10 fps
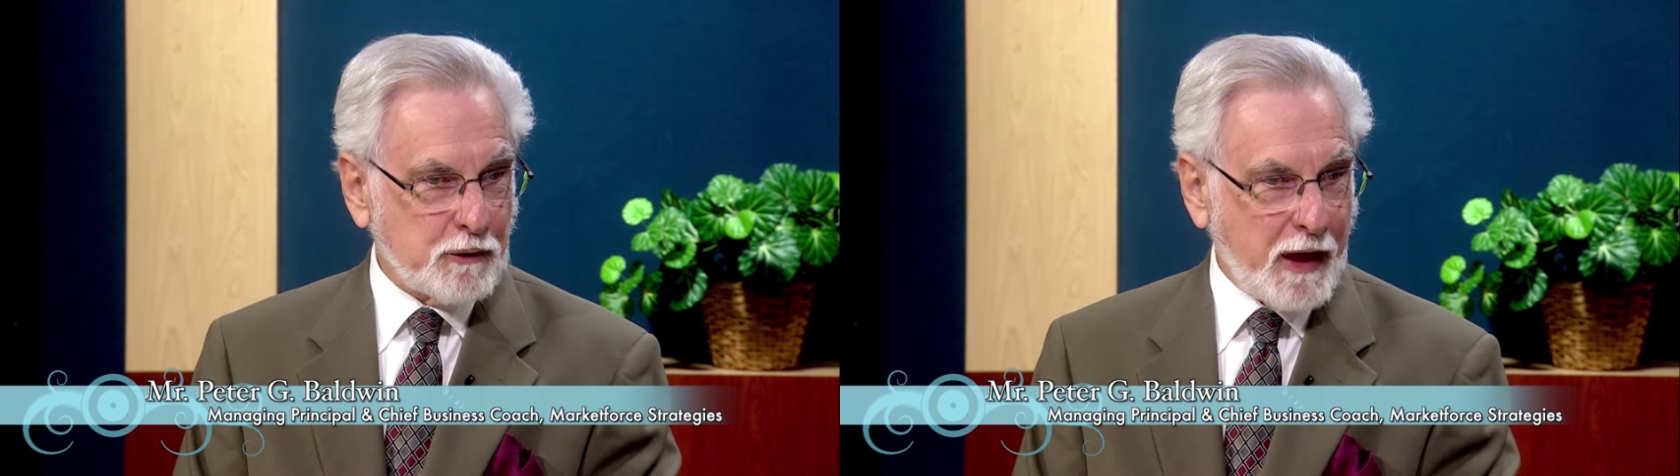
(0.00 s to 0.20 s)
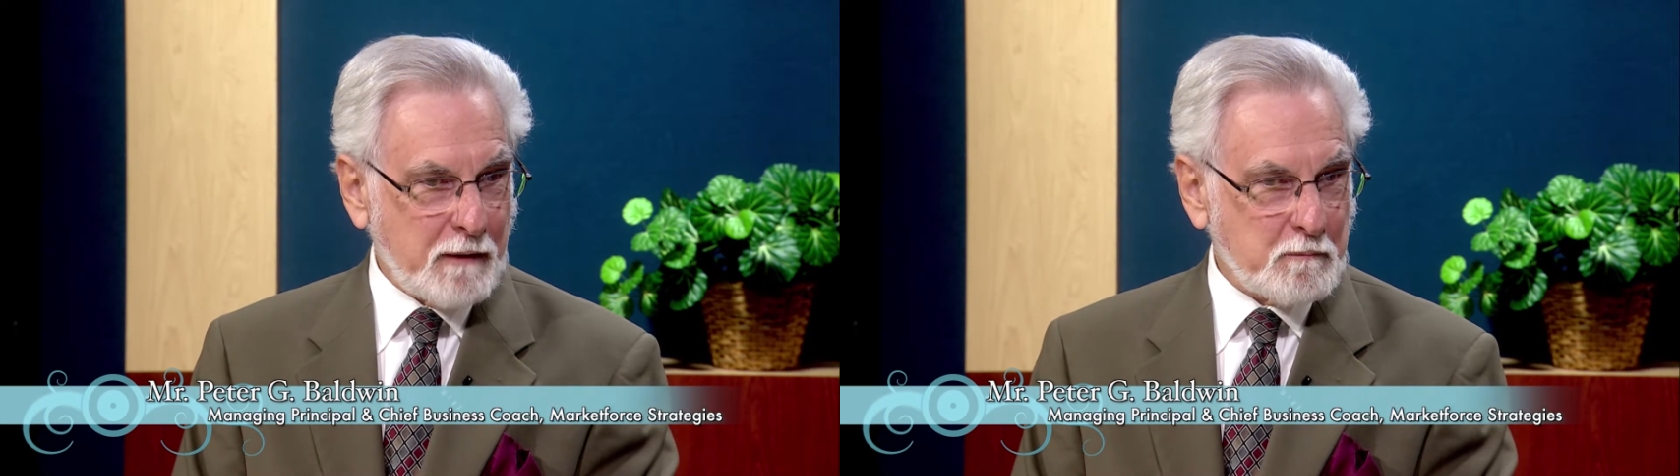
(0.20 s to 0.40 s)

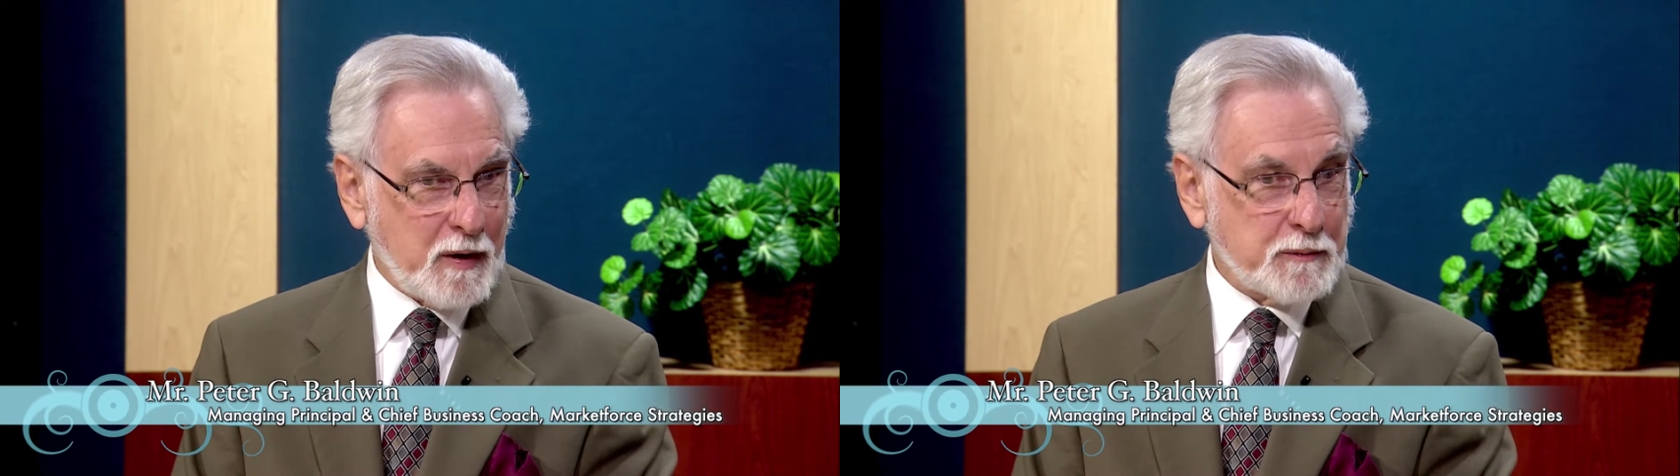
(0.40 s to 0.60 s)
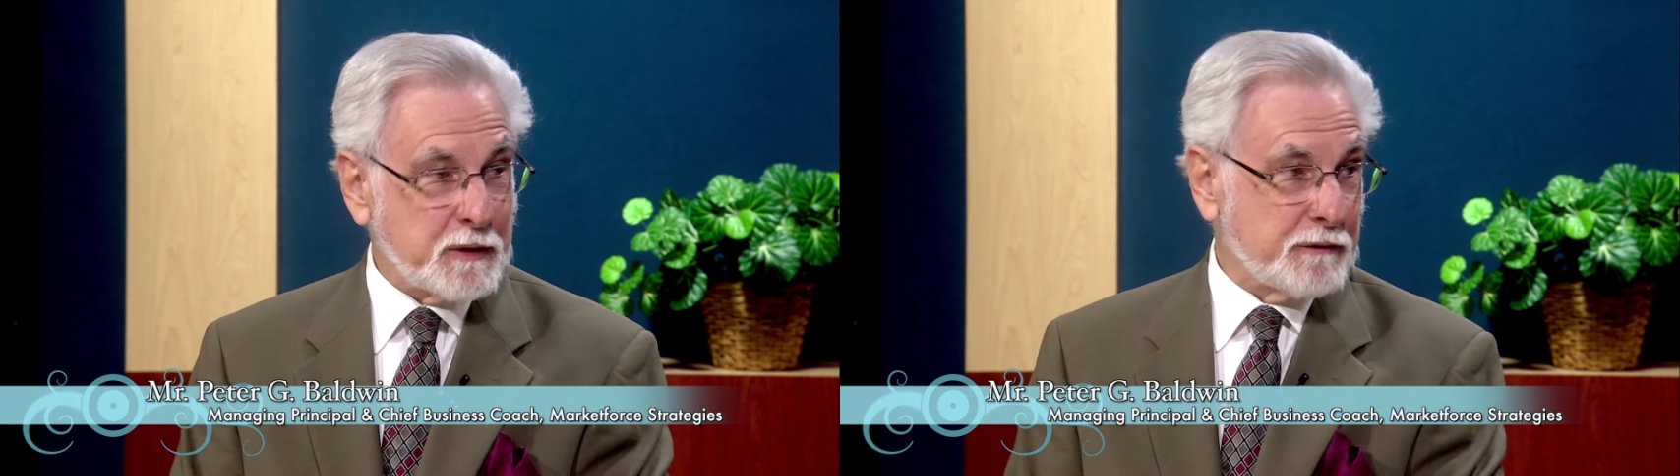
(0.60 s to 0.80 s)
that
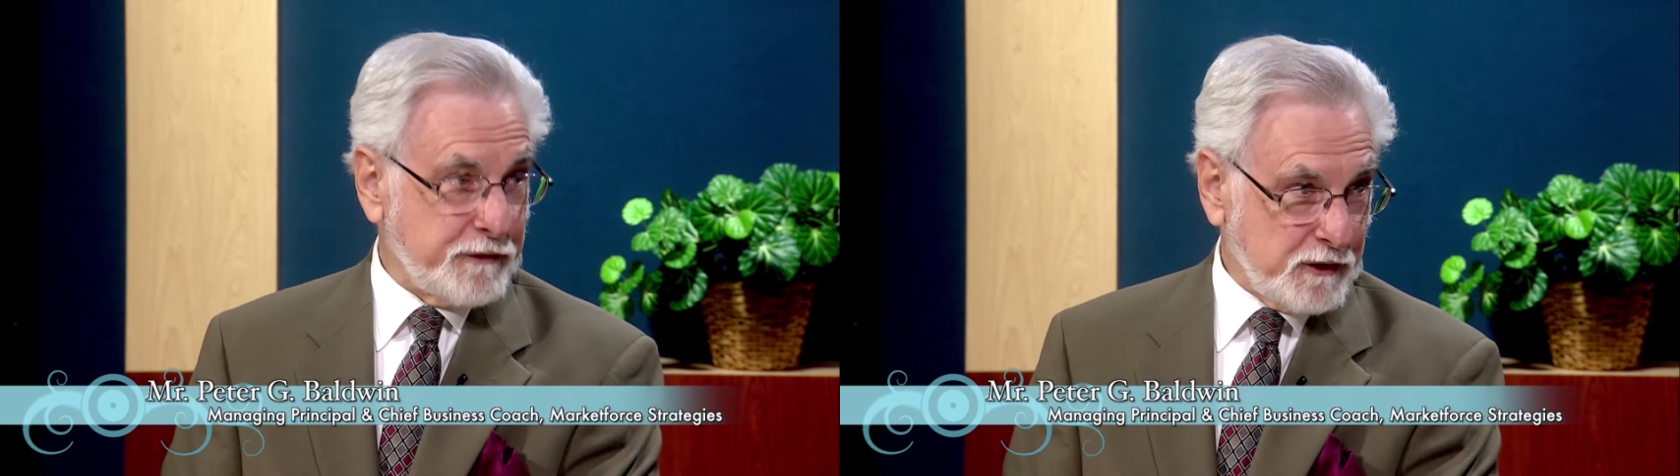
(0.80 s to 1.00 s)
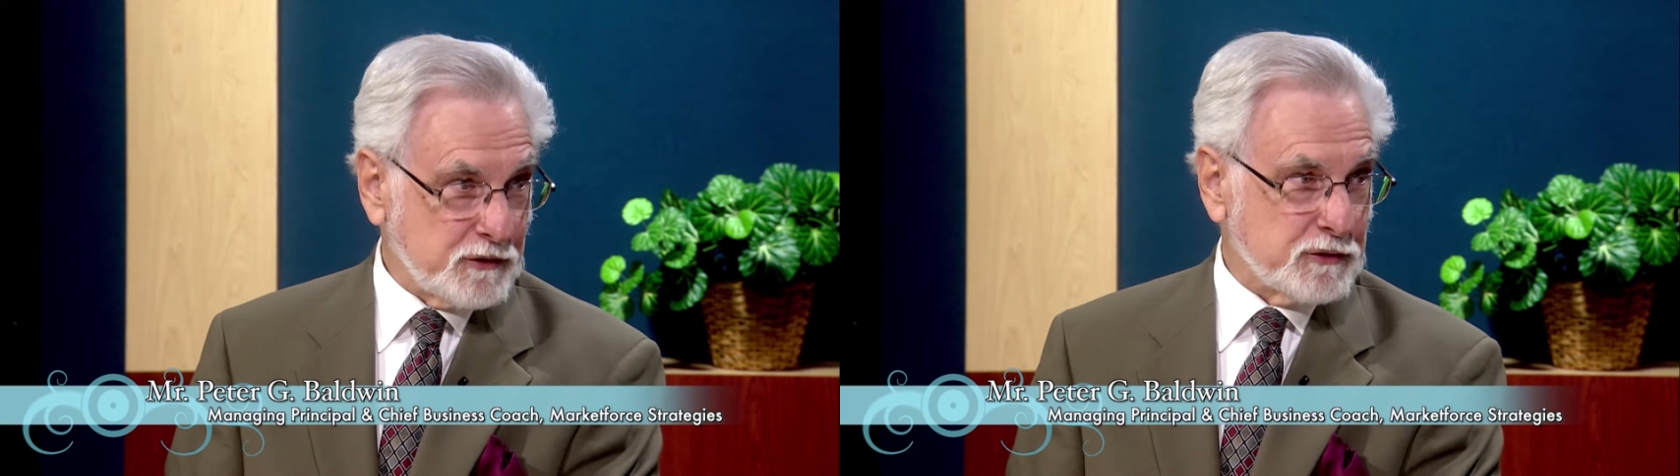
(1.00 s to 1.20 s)
might be a
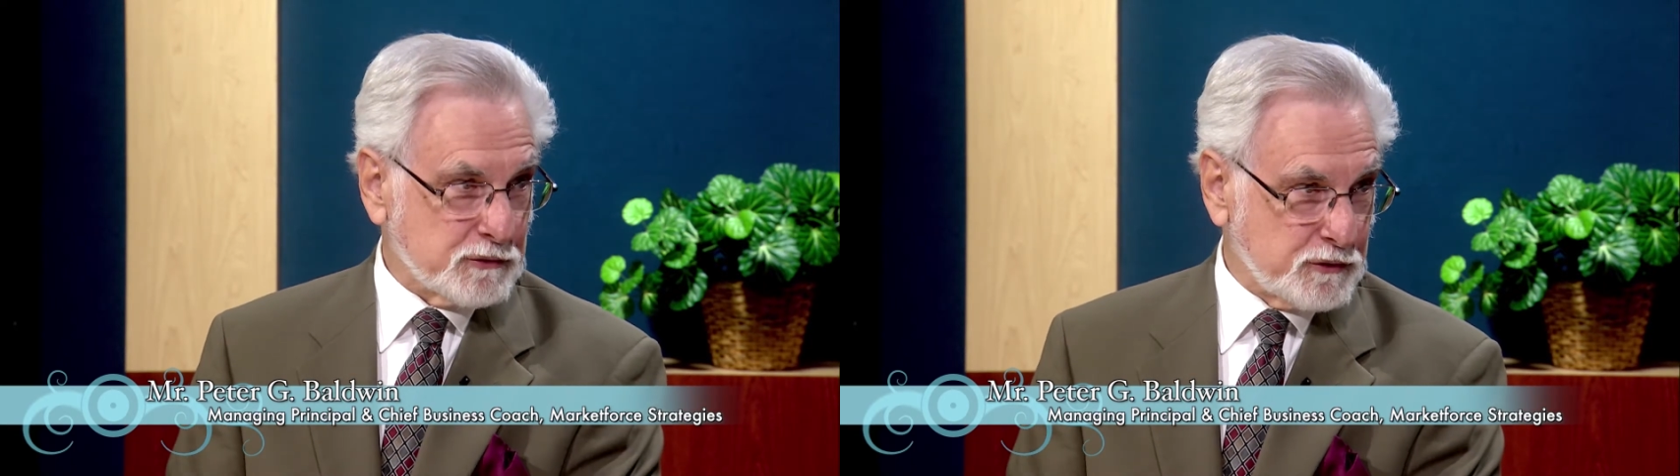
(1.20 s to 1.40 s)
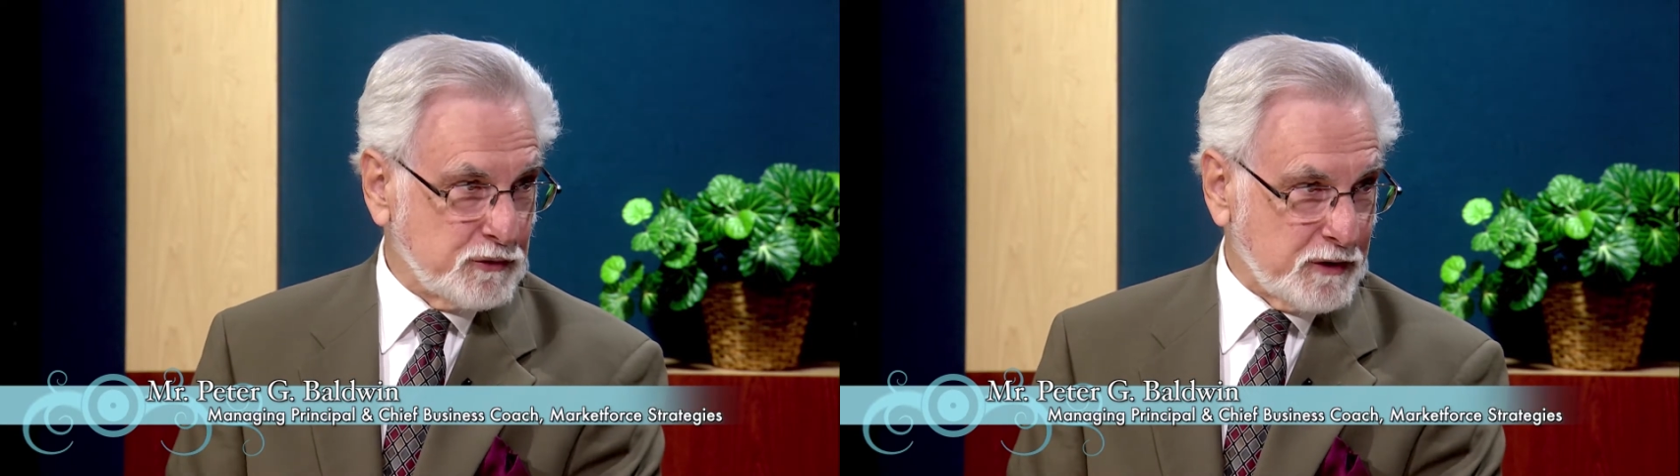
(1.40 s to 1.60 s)
failure
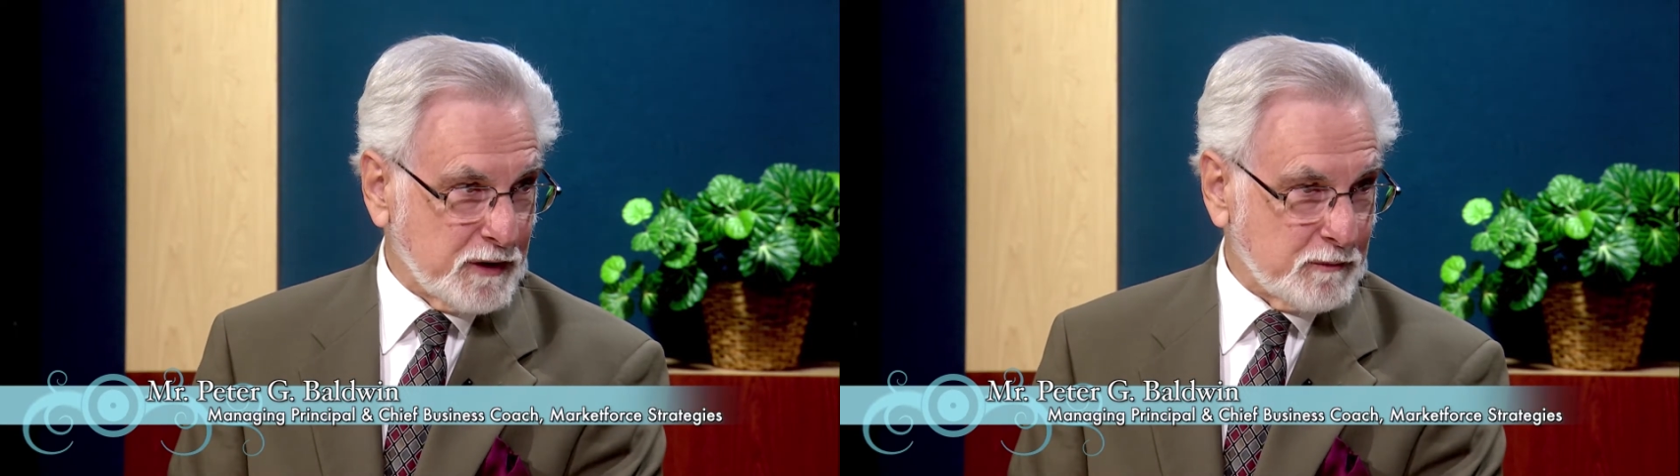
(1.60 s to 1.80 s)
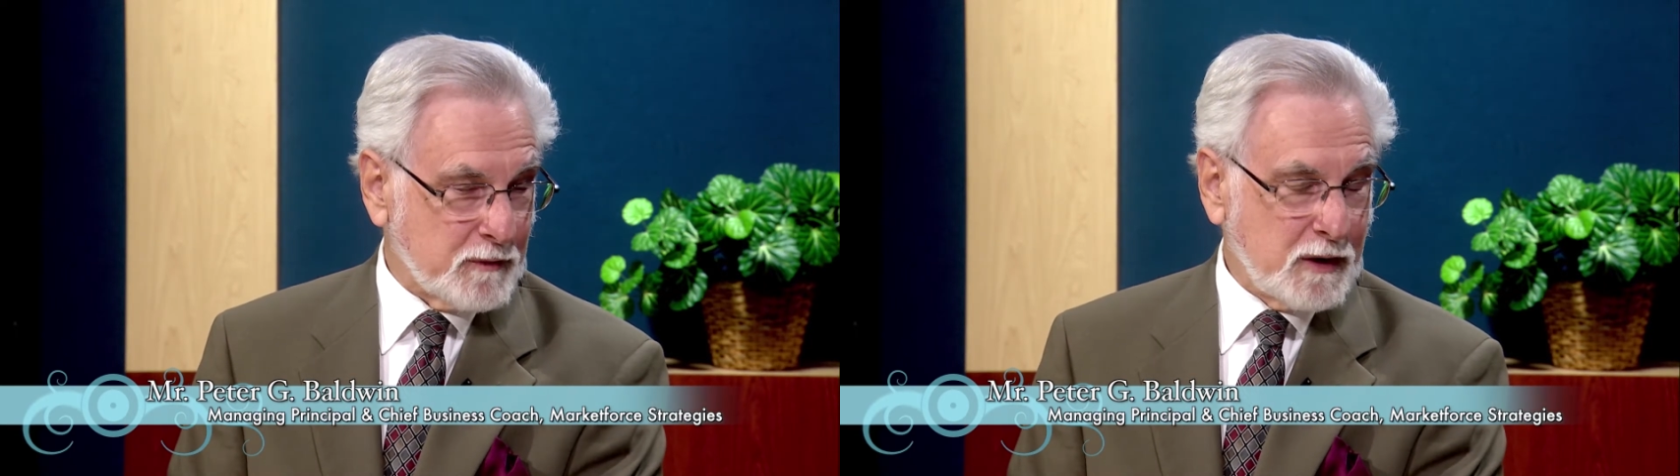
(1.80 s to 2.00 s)
to
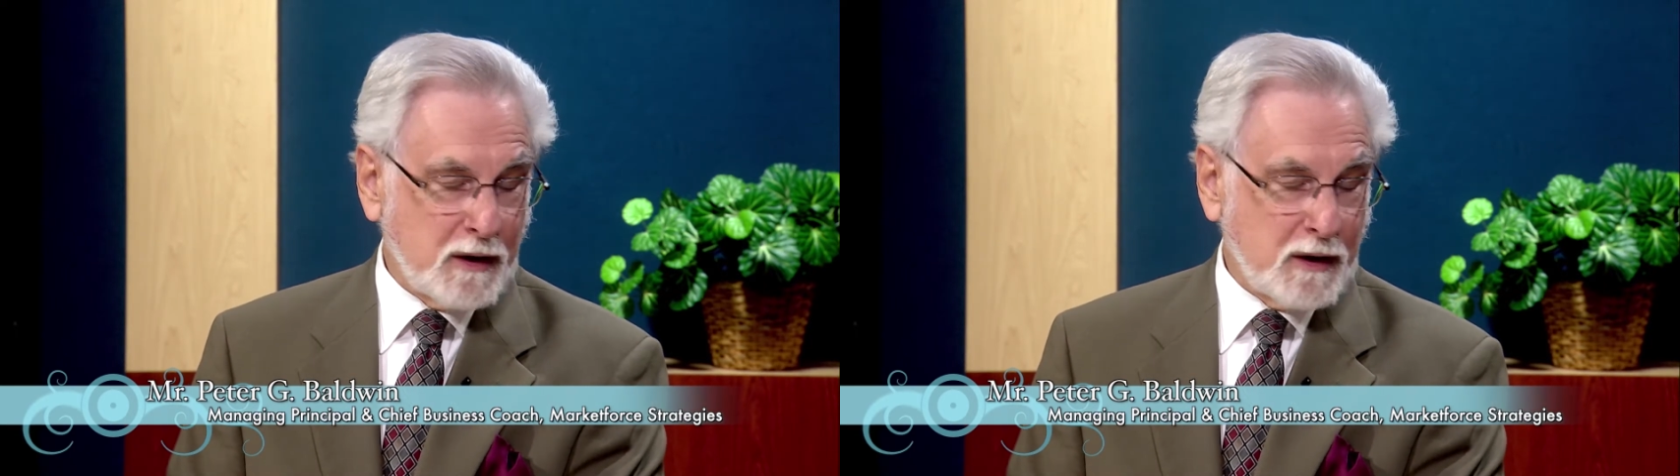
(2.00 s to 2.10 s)
them.